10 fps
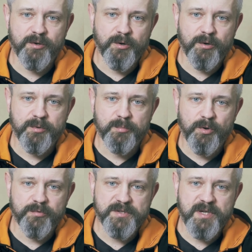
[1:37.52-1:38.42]
on
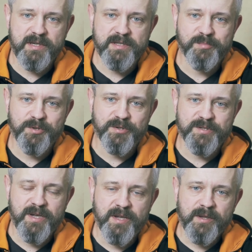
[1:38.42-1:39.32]
both sides,
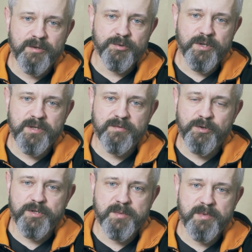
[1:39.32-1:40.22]
because
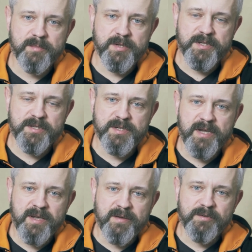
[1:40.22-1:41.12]
130 millimeters
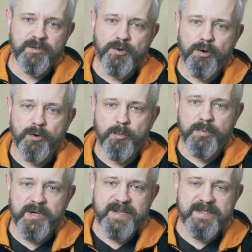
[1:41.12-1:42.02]
will not
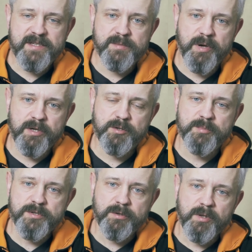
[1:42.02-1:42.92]
compress this
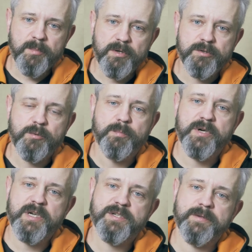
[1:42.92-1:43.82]
backdrop. It's all about
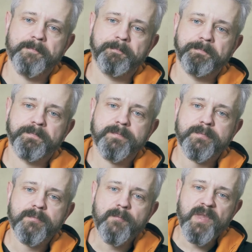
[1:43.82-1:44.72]
compression.
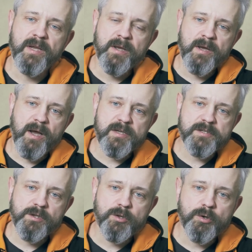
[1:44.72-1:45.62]

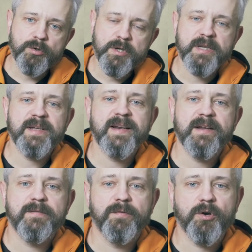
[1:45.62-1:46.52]
As longer
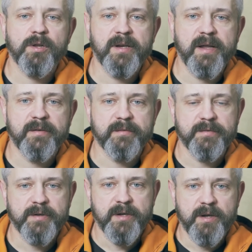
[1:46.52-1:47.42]
focal
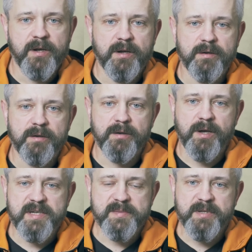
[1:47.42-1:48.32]
length,
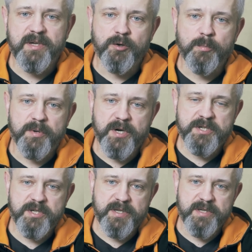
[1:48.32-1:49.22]
as bigger
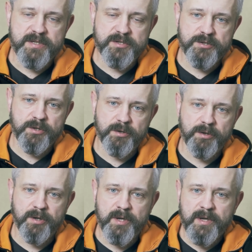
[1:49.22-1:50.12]
compression is.
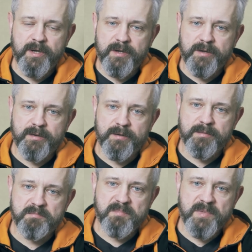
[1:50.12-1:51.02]
So
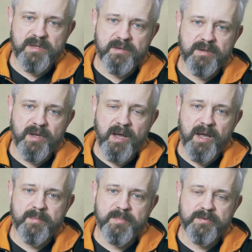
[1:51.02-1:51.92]

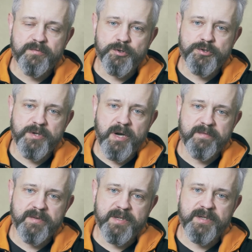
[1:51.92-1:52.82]
I've been
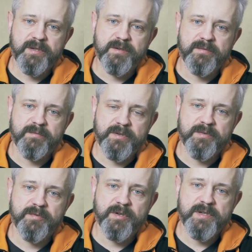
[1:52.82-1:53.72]
photographing
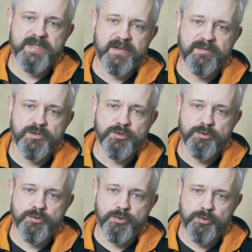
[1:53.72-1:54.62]
with
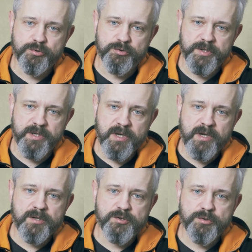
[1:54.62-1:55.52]
70-200
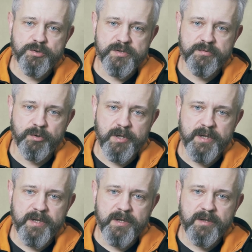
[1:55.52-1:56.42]

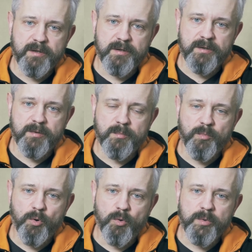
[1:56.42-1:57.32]
successfully,
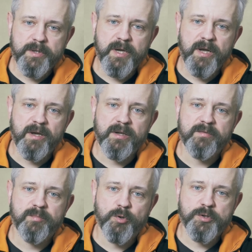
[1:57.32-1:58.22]
more than
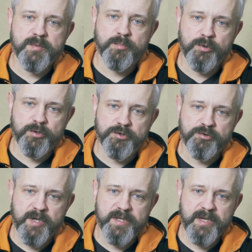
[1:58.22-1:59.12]
half body
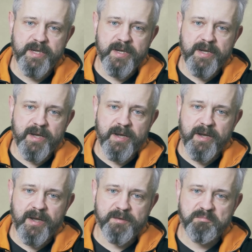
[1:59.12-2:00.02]
portrait,
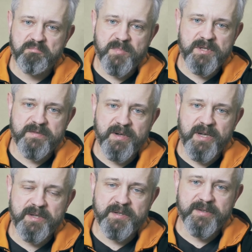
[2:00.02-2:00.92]
and it's
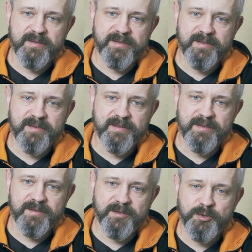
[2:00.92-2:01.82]
fine.
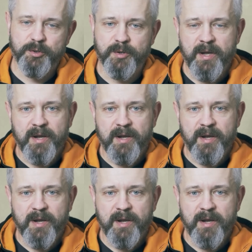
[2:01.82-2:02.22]
You know.